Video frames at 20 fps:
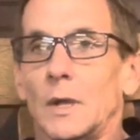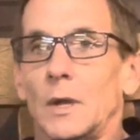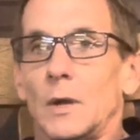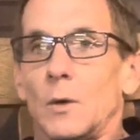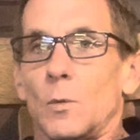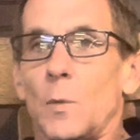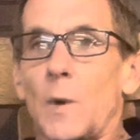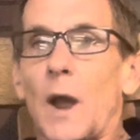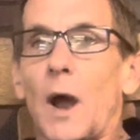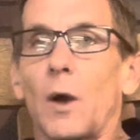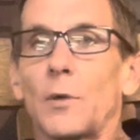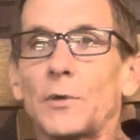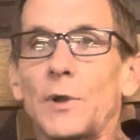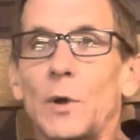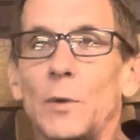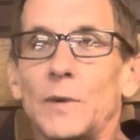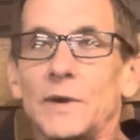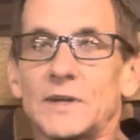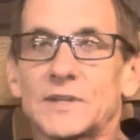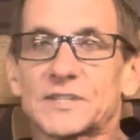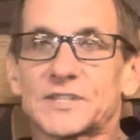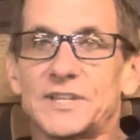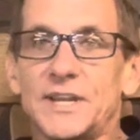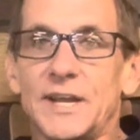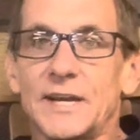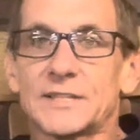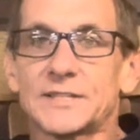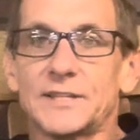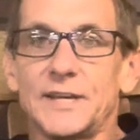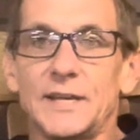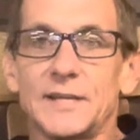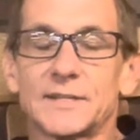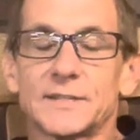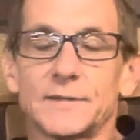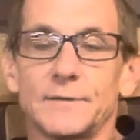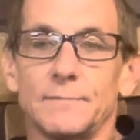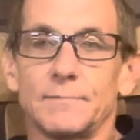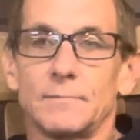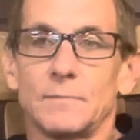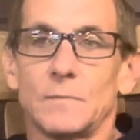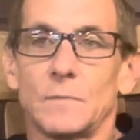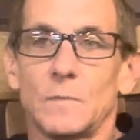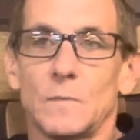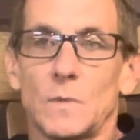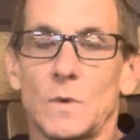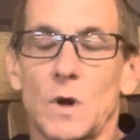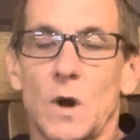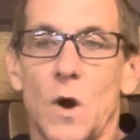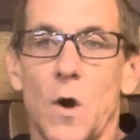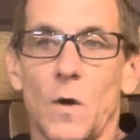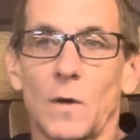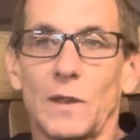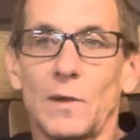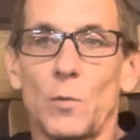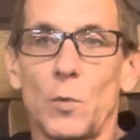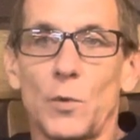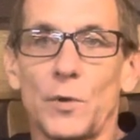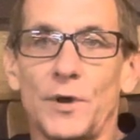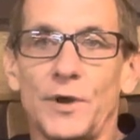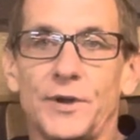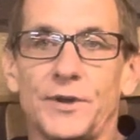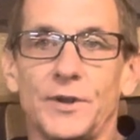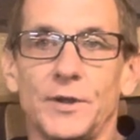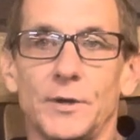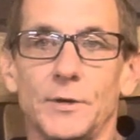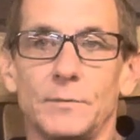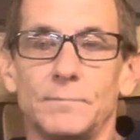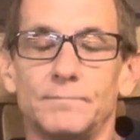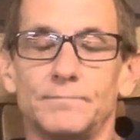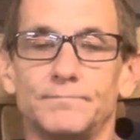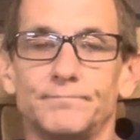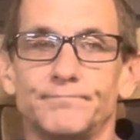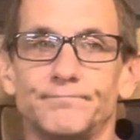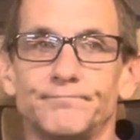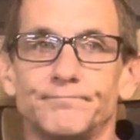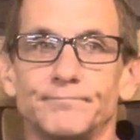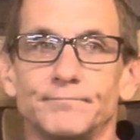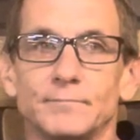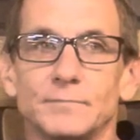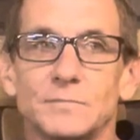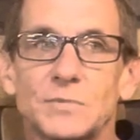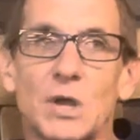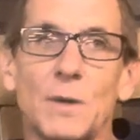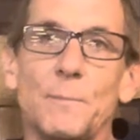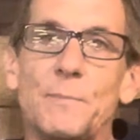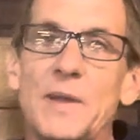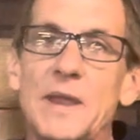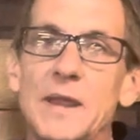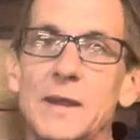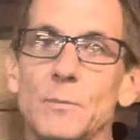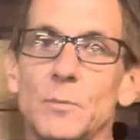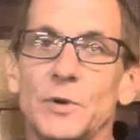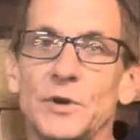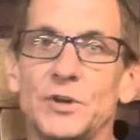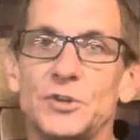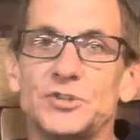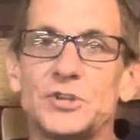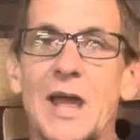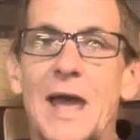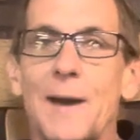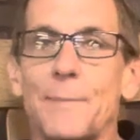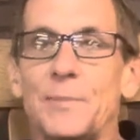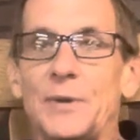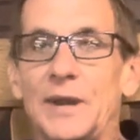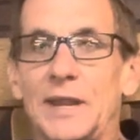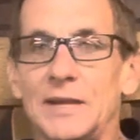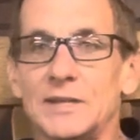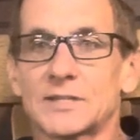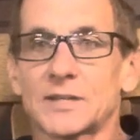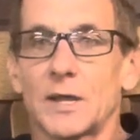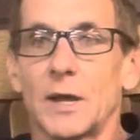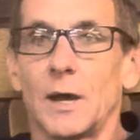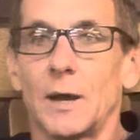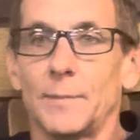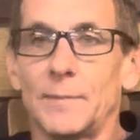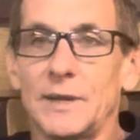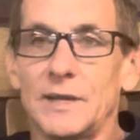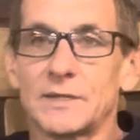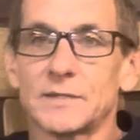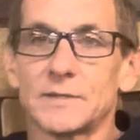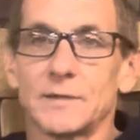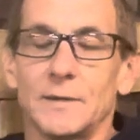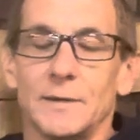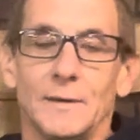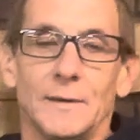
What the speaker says: We all know in the 60s, Harley wanted to compete with the Japanese companies.